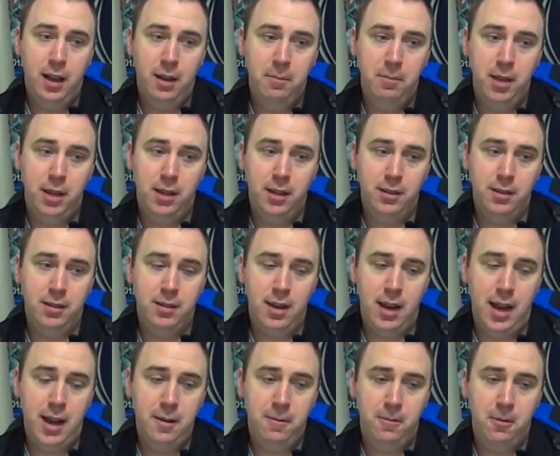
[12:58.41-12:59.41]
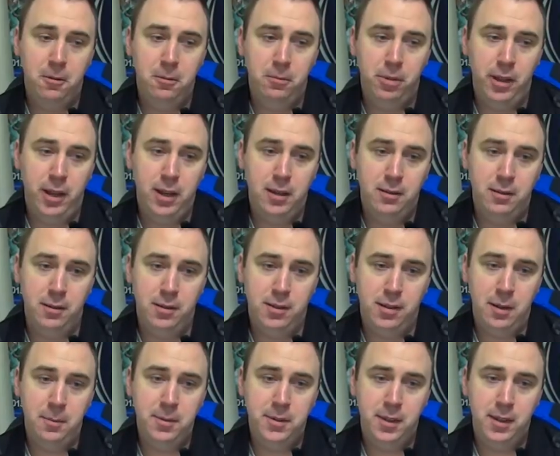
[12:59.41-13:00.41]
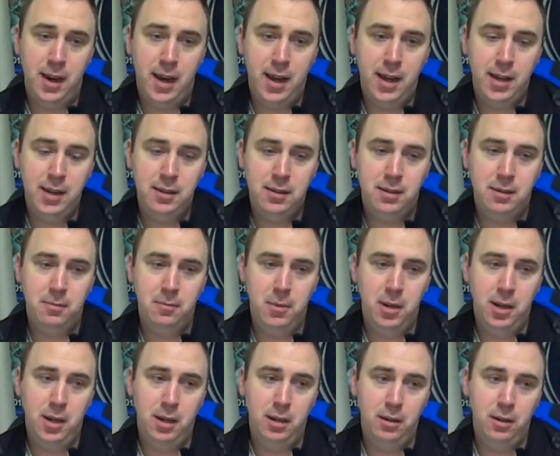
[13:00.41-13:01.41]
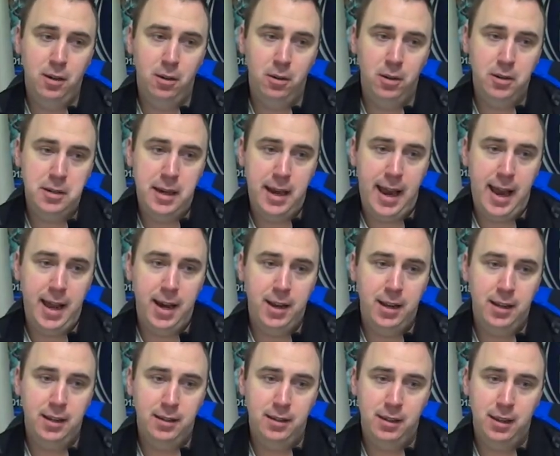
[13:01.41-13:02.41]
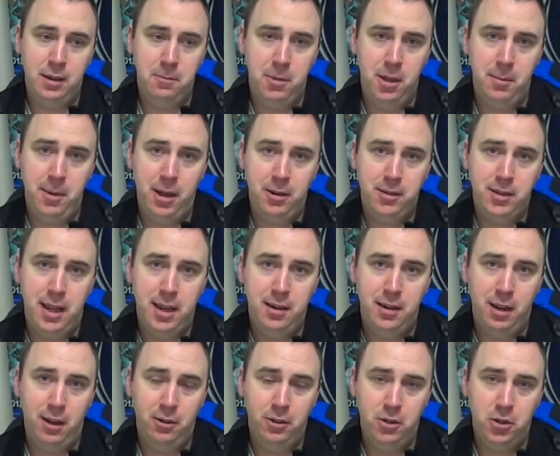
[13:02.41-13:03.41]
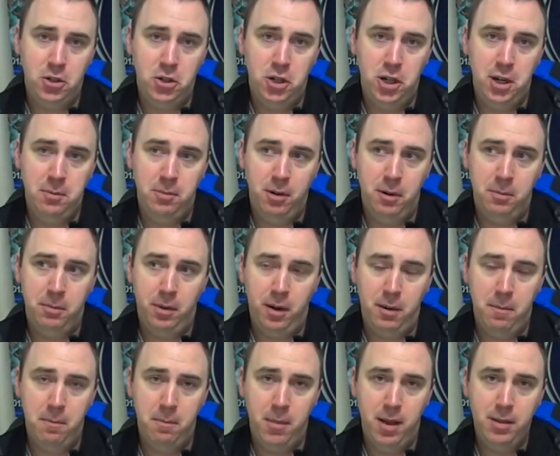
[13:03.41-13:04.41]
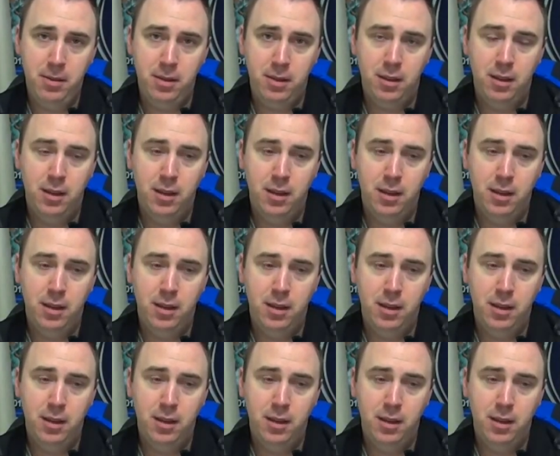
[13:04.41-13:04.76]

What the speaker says: because iPhone plans are subsidized, meaning your data is going to be about $10 cheaper per month.